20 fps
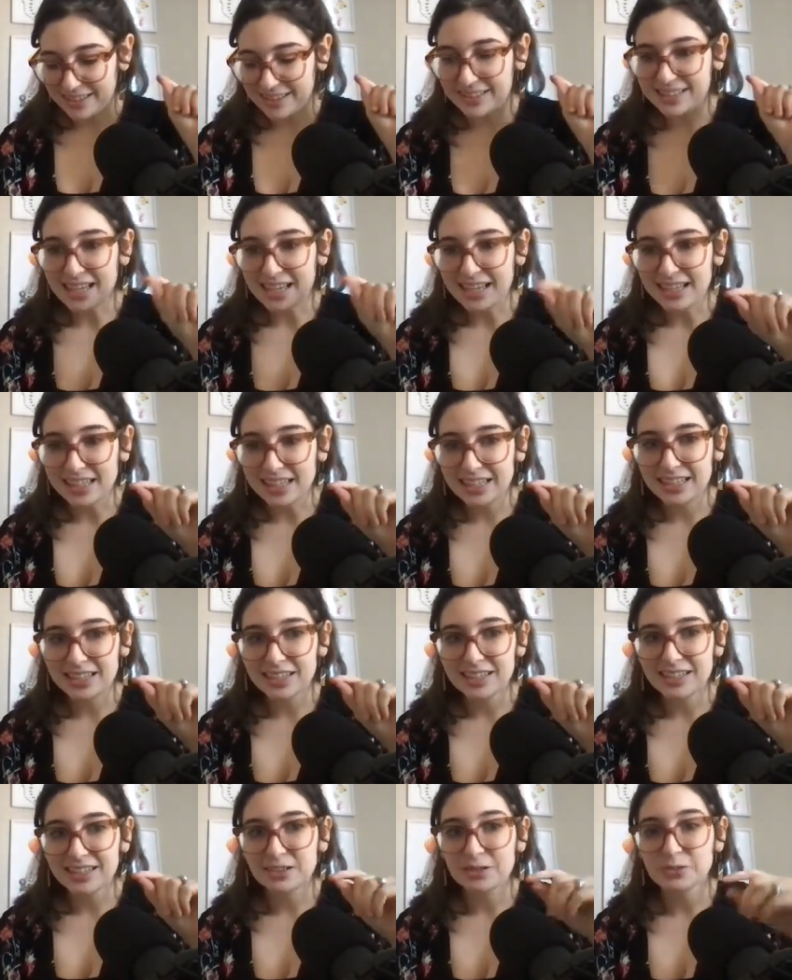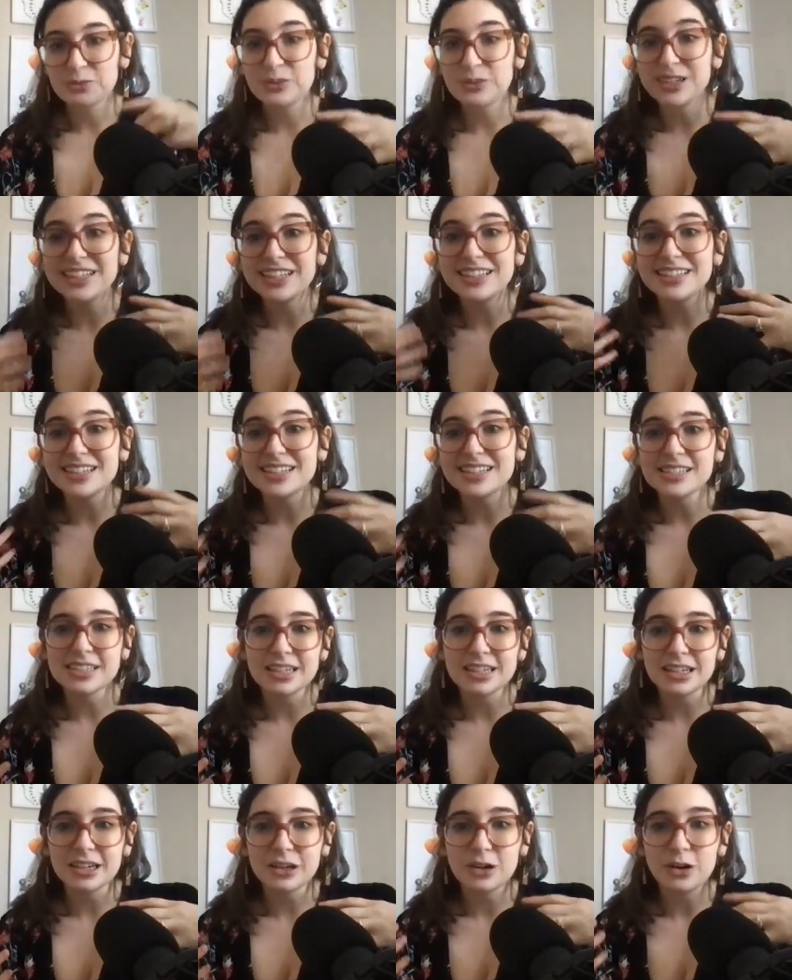setting
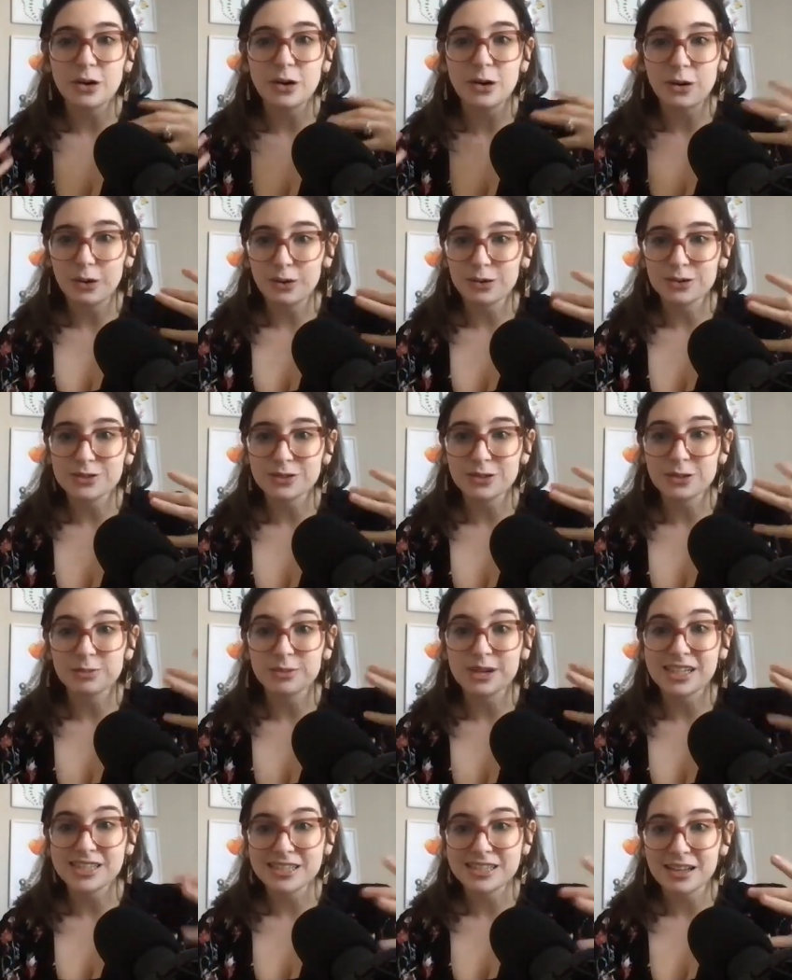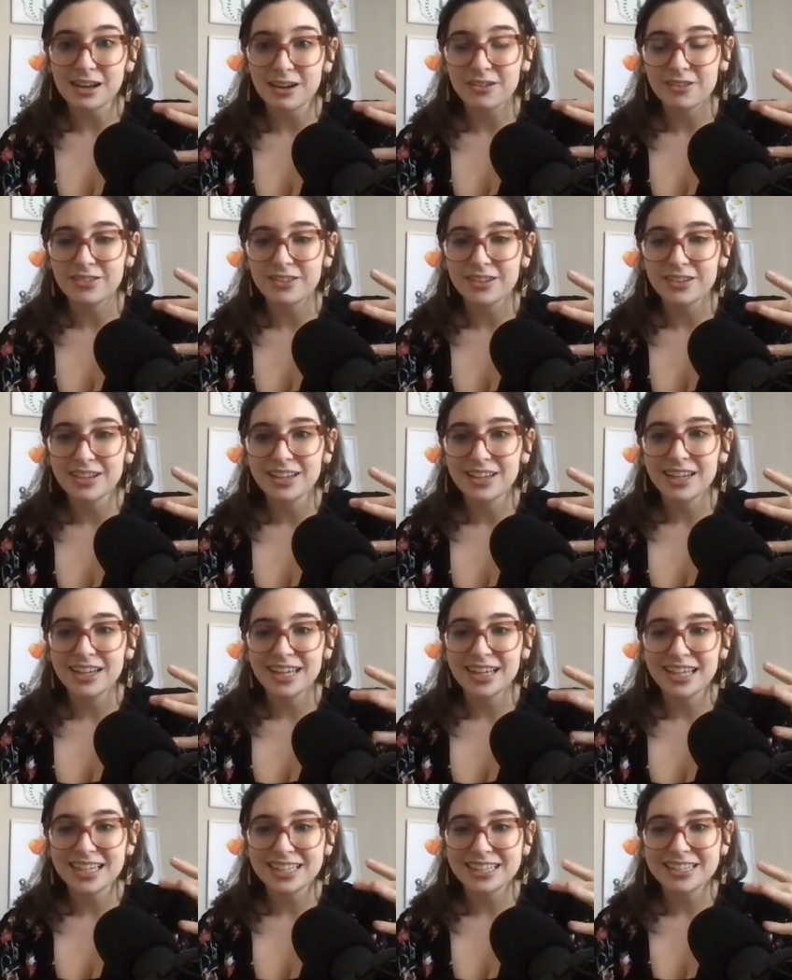realistic goals for myself
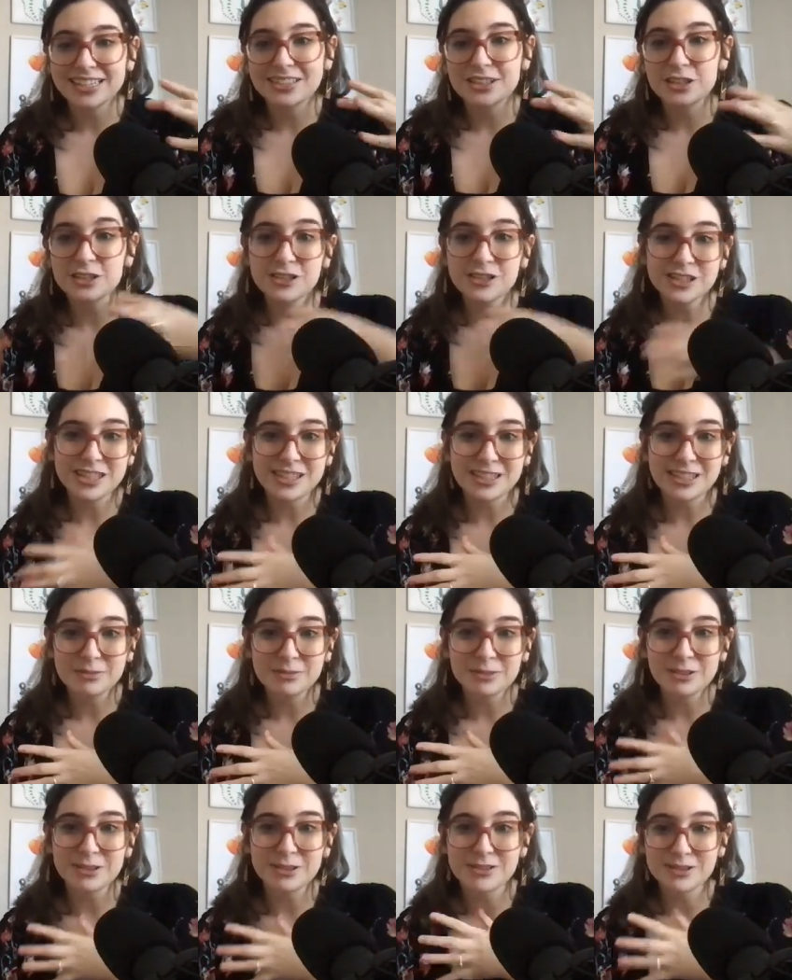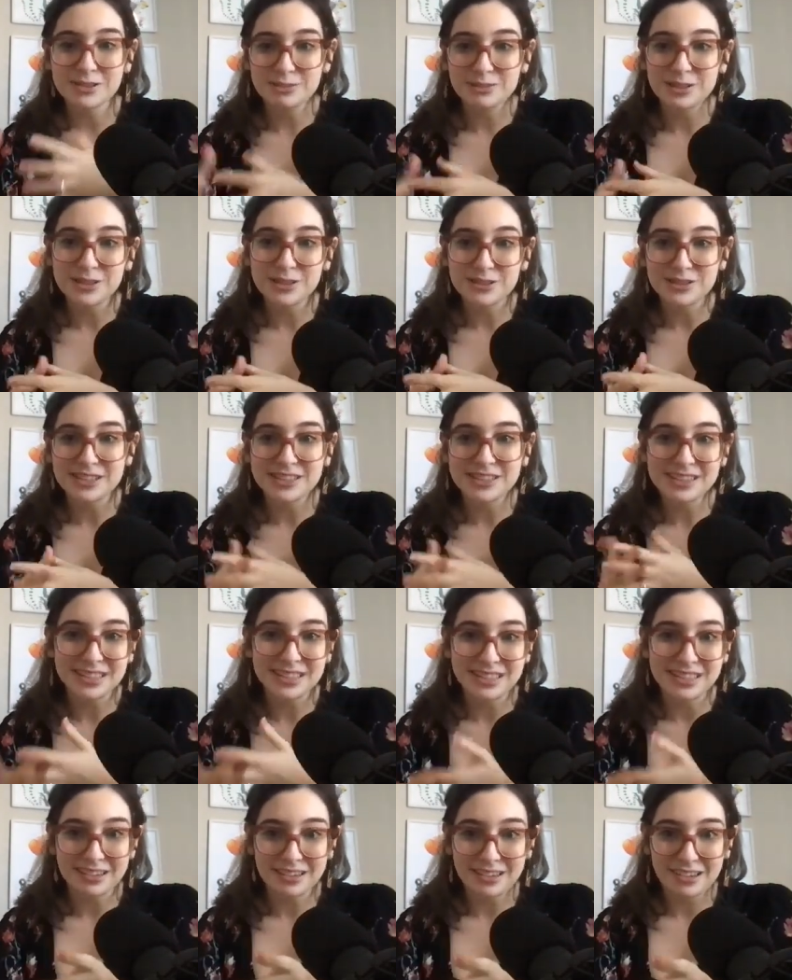and your team learns from you as a
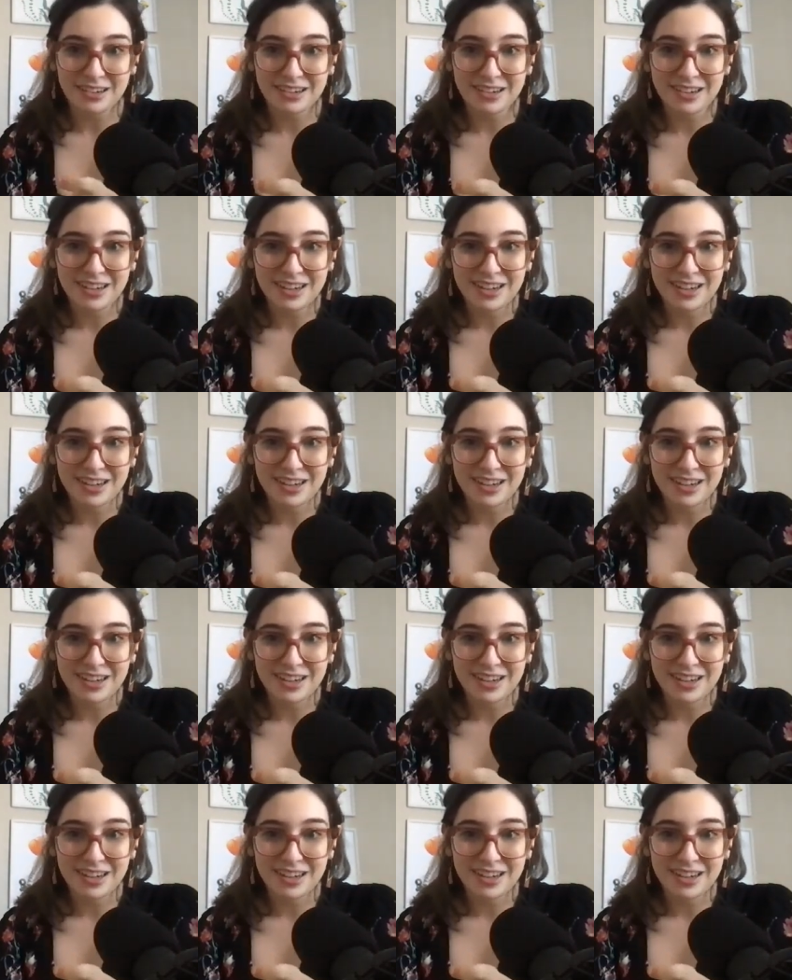leader.